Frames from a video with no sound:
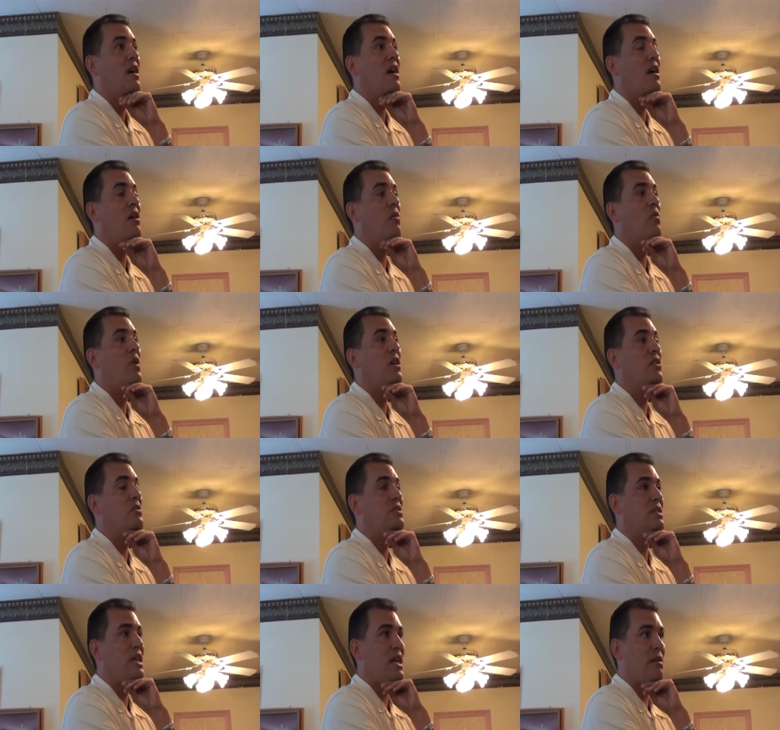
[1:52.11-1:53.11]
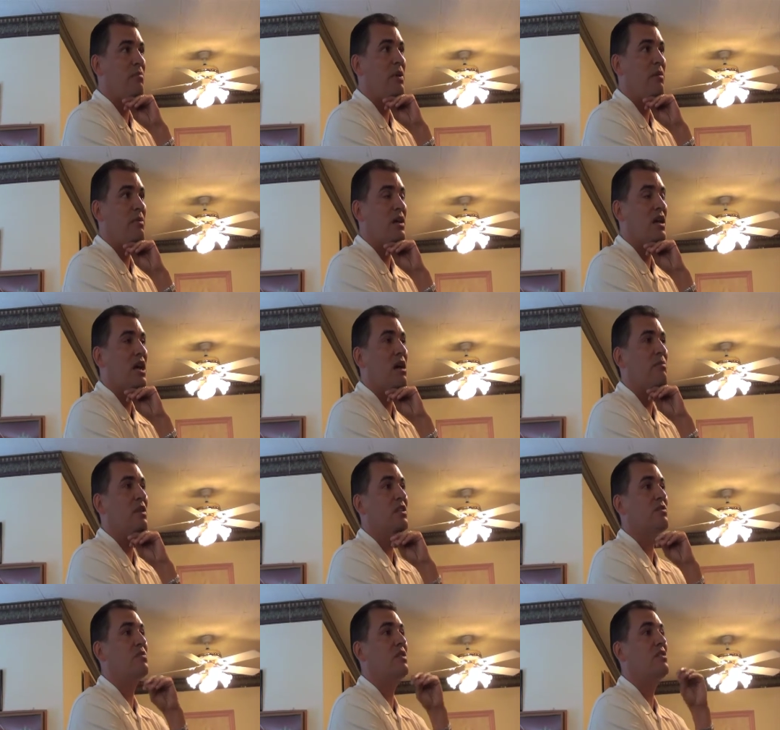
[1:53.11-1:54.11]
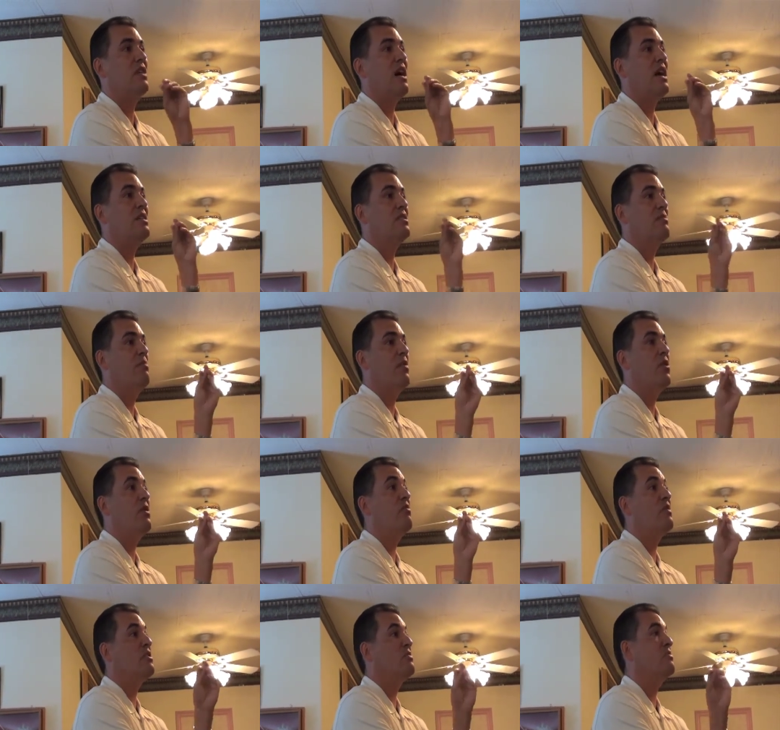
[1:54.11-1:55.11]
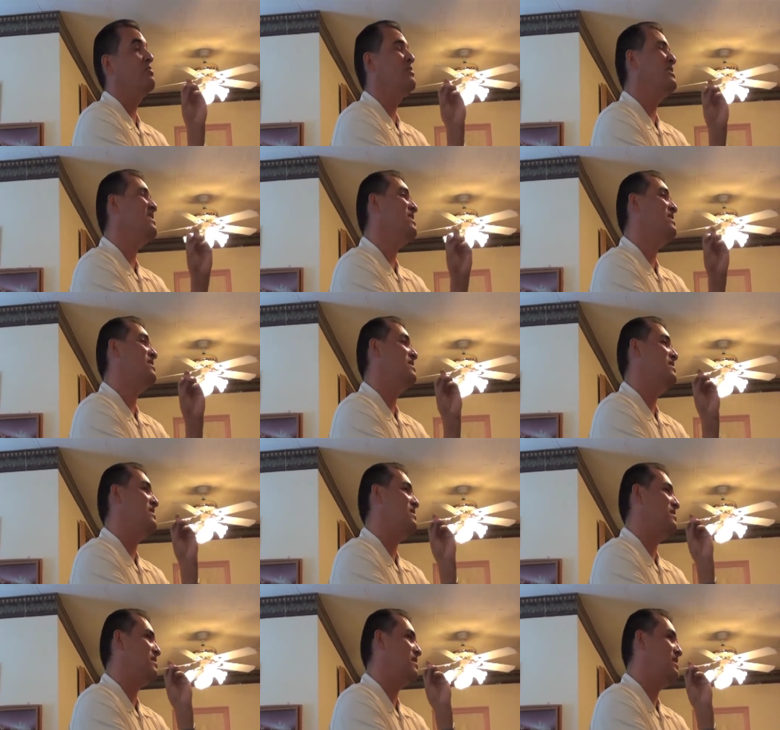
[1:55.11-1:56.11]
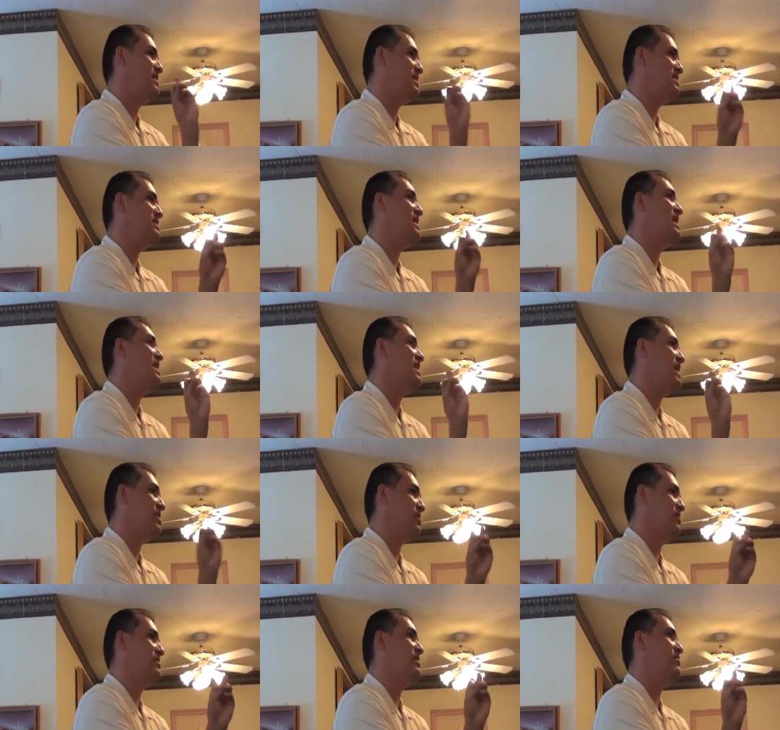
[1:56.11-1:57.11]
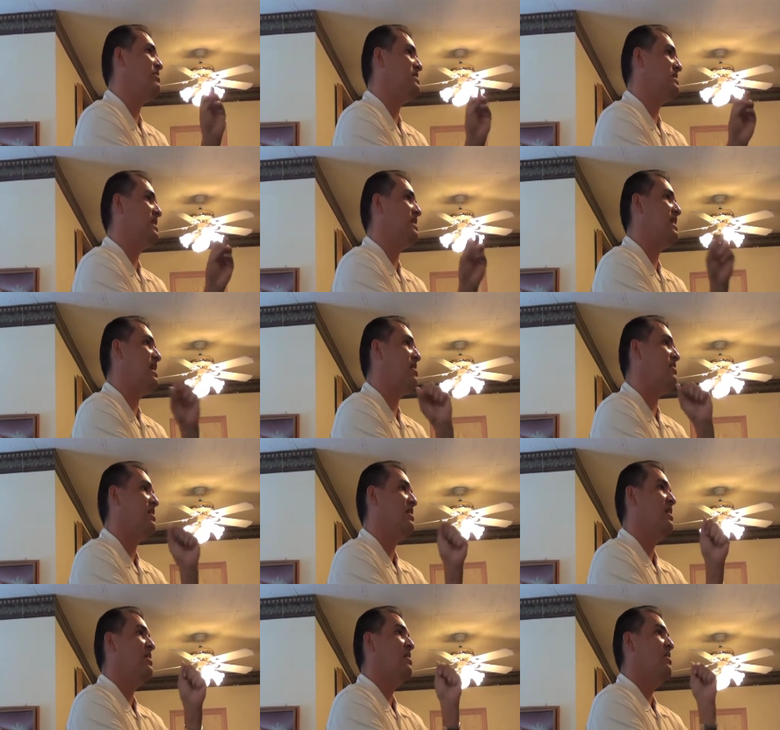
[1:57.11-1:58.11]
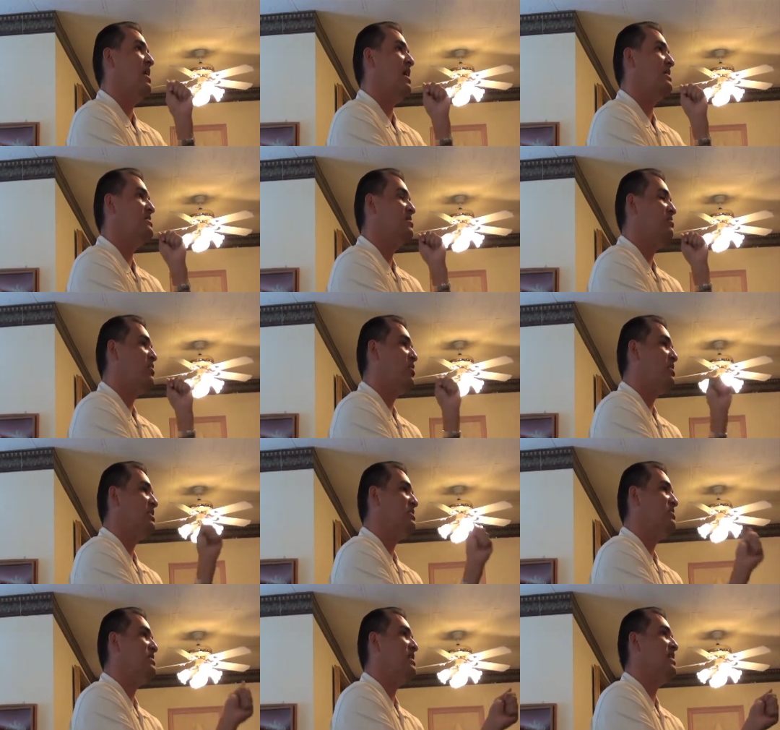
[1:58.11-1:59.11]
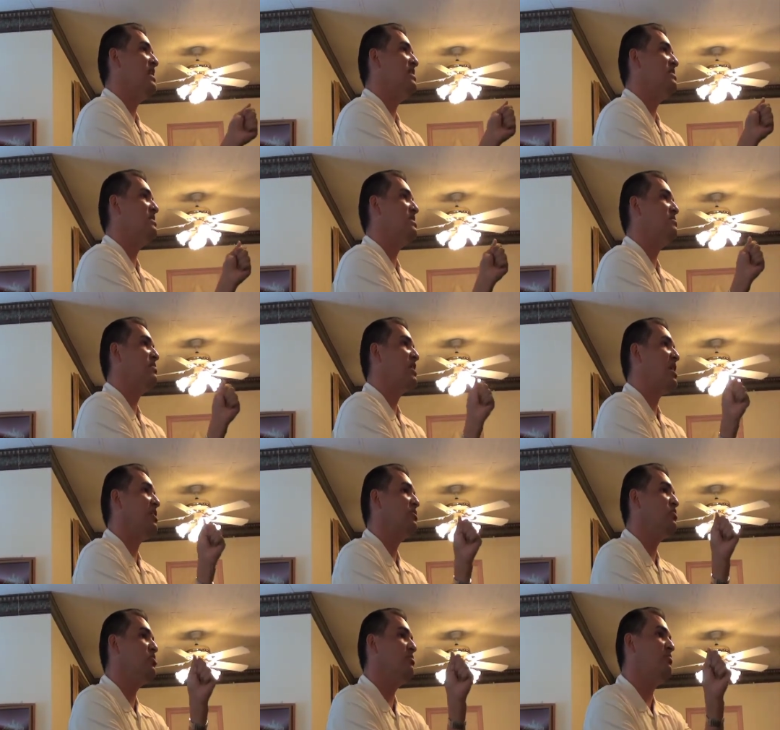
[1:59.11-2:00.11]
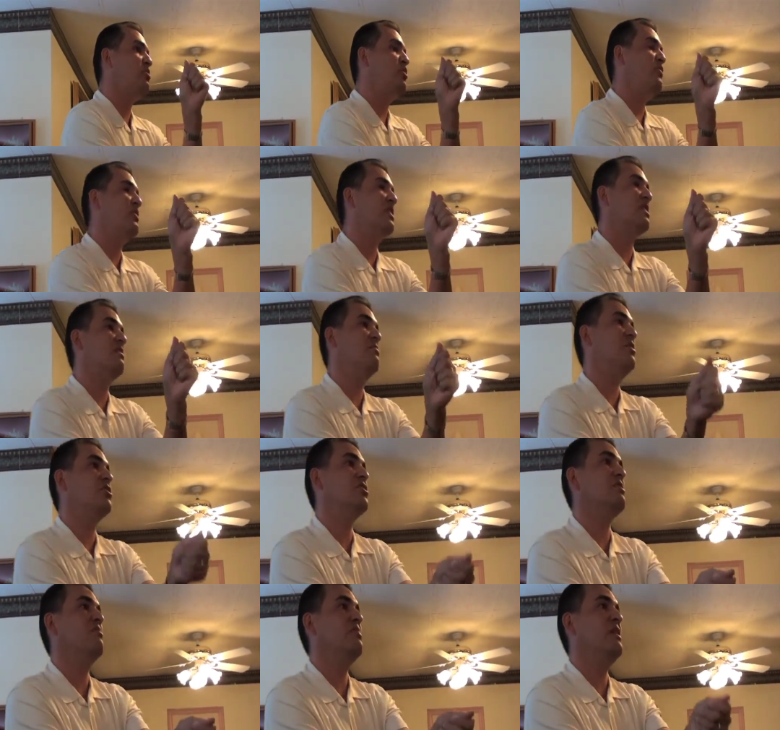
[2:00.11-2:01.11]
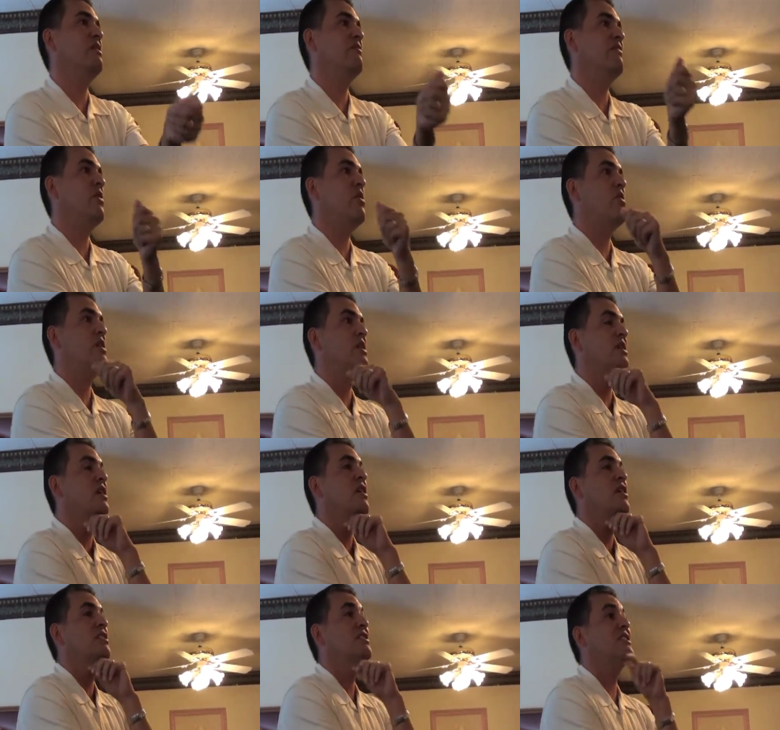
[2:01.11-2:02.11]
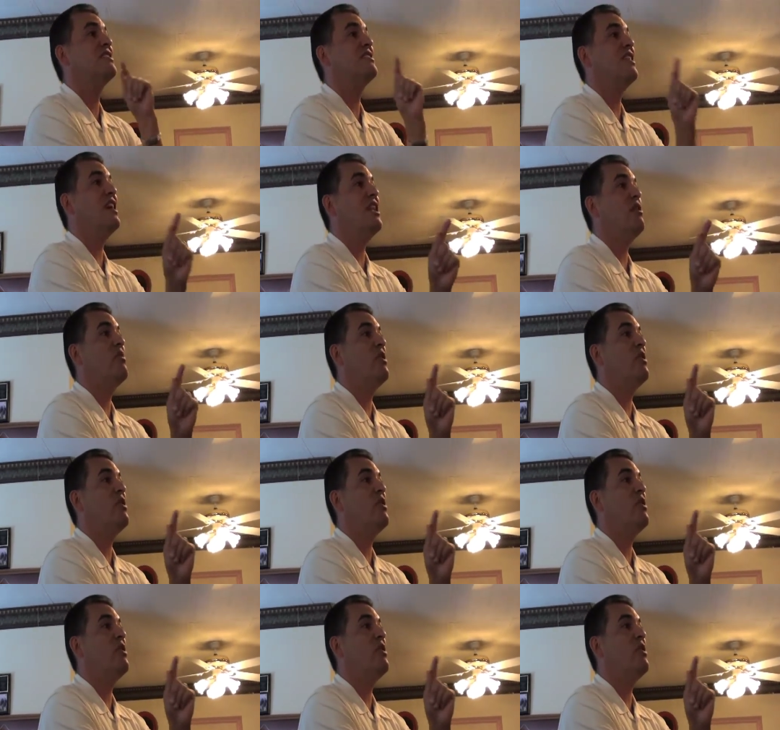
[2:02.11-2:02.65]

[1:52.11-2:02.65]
uh, what you said in public comments was, I support, which was really the, the, the Disney letter that was sent out. I support district elections, but also approve the commission being forwarded to study